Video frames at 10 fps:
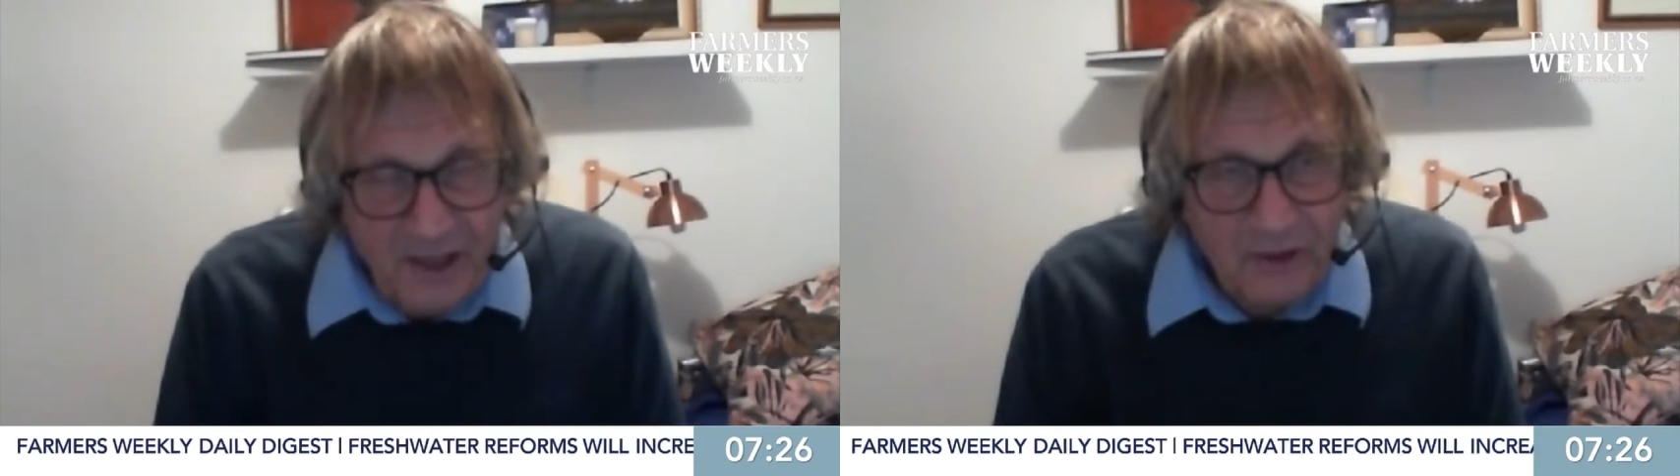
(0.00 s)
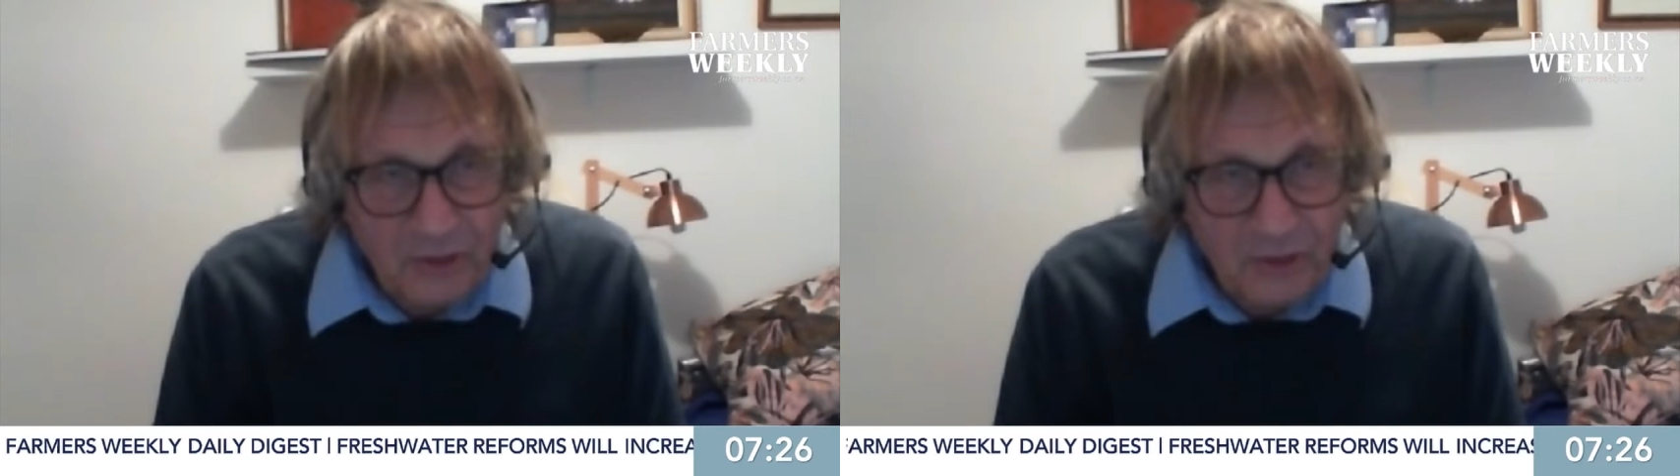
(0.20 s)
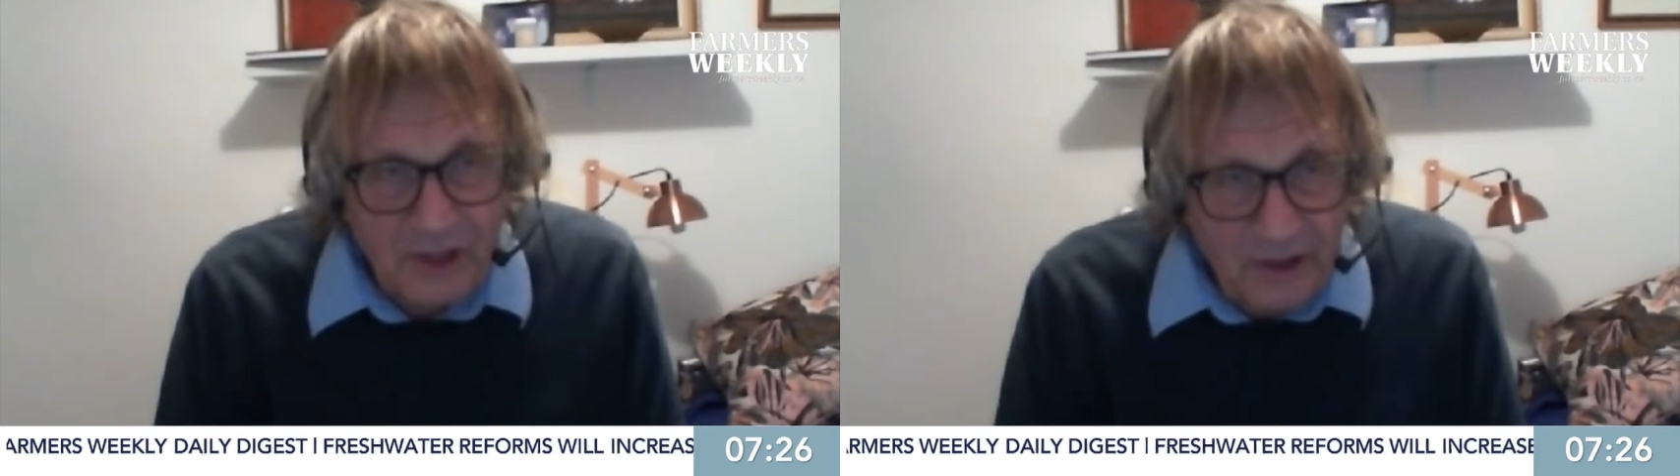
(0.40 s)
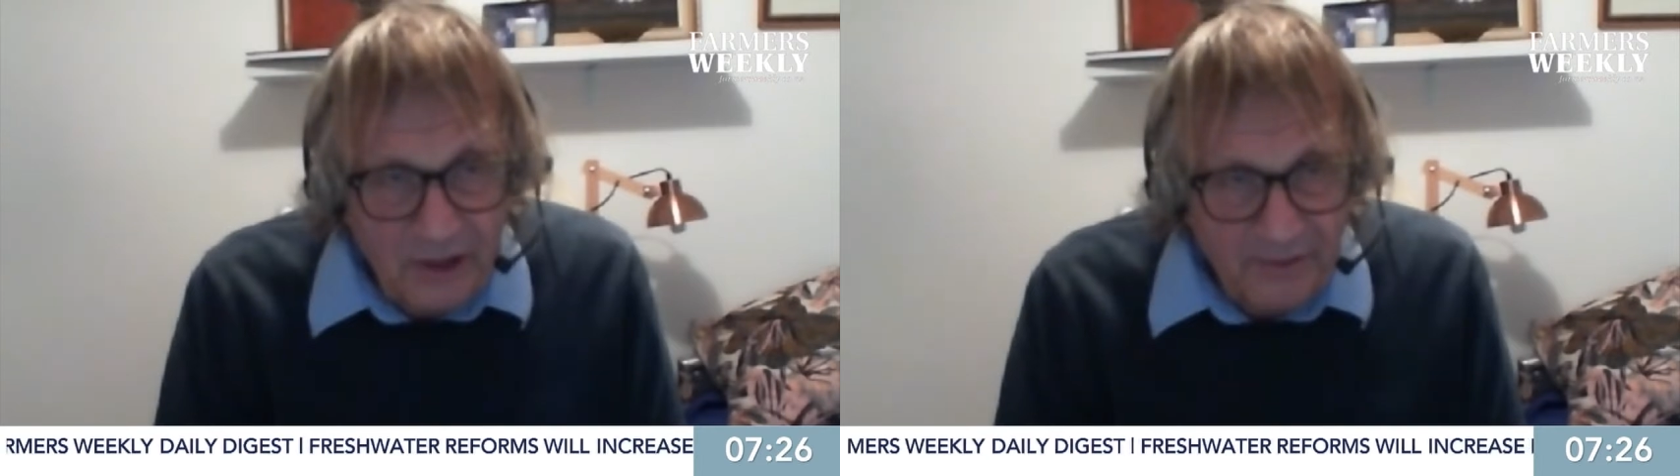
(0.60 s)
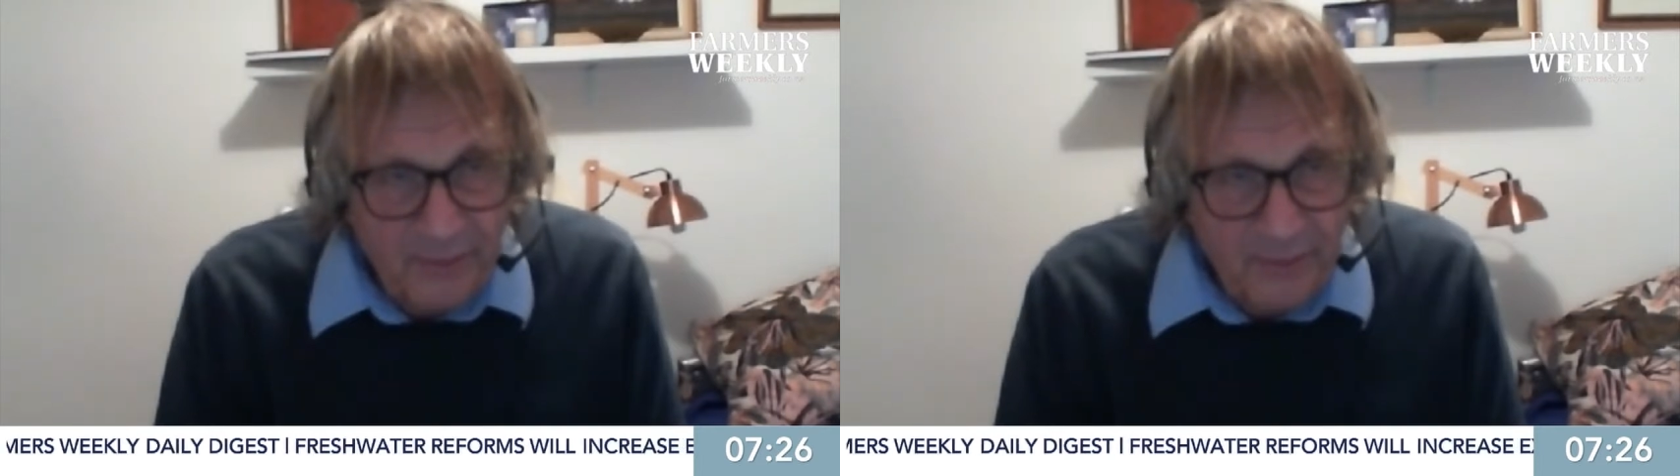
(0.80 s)
and cause a
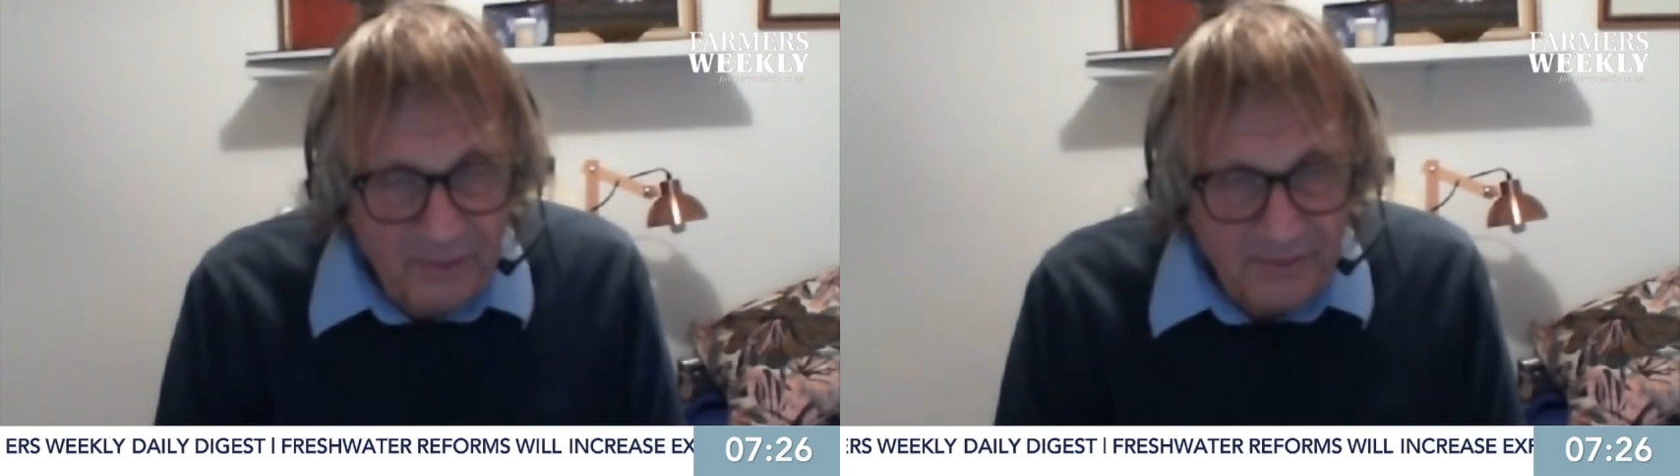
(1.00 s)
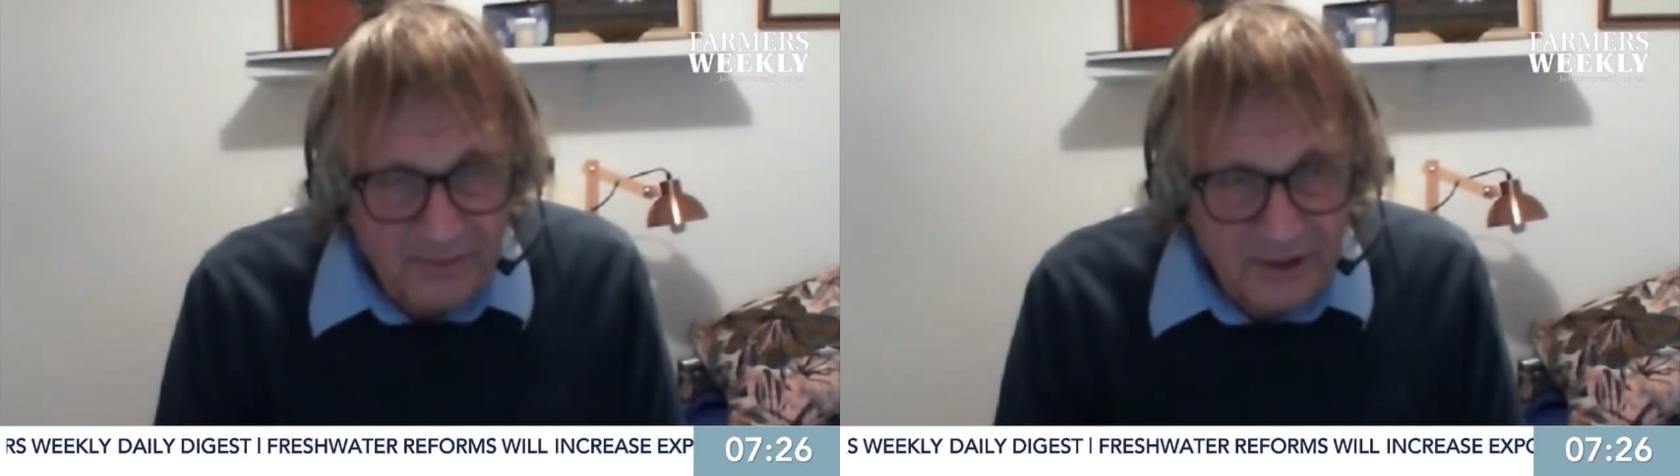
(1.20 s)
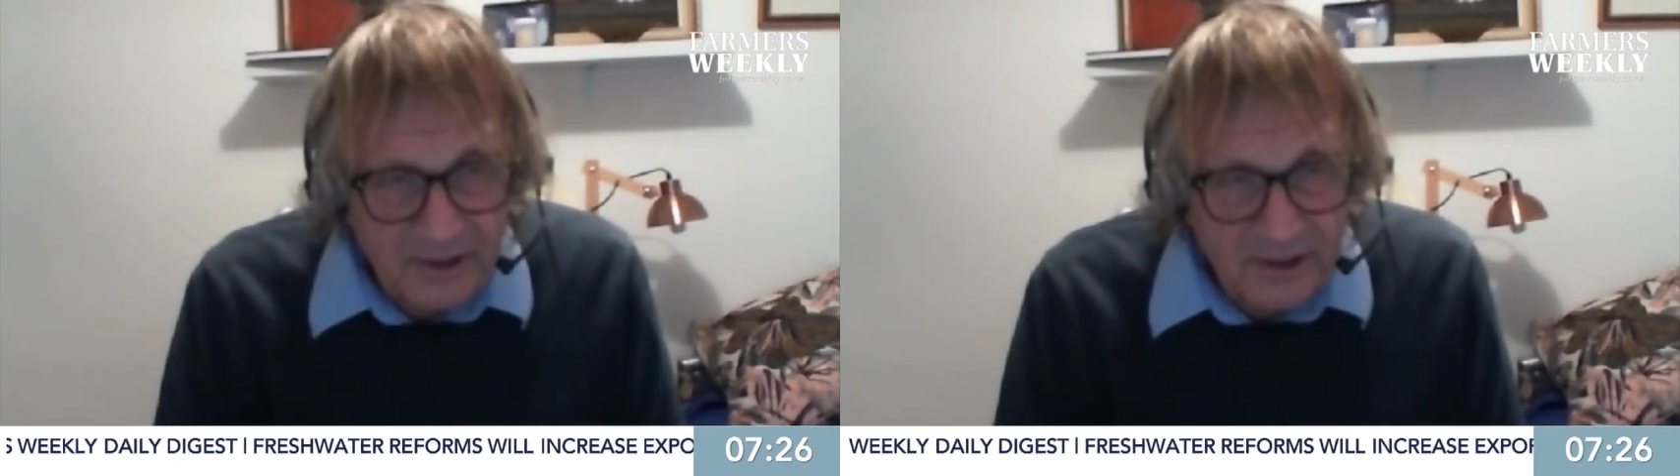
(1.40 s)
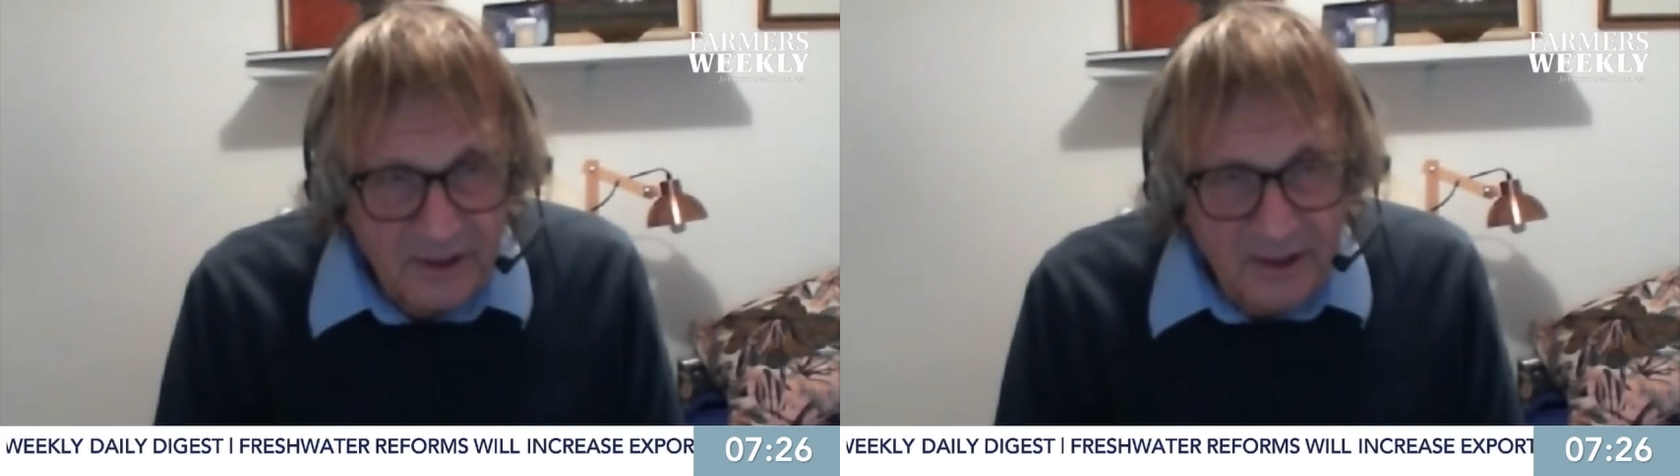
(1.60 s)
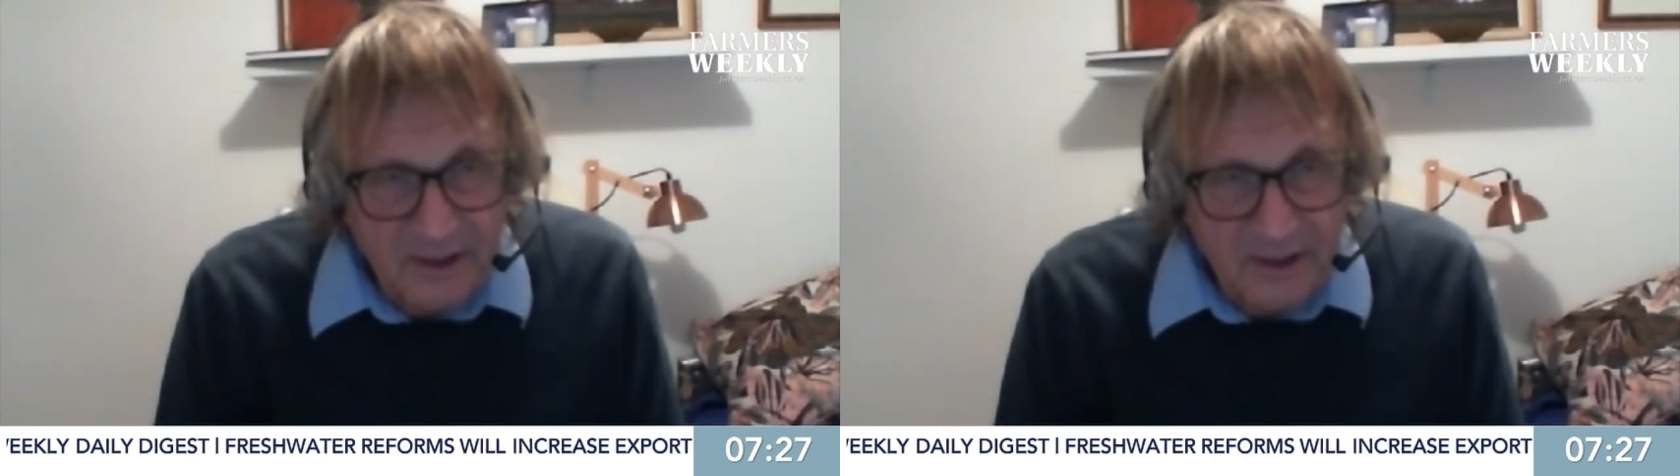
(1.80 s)
lot of problems.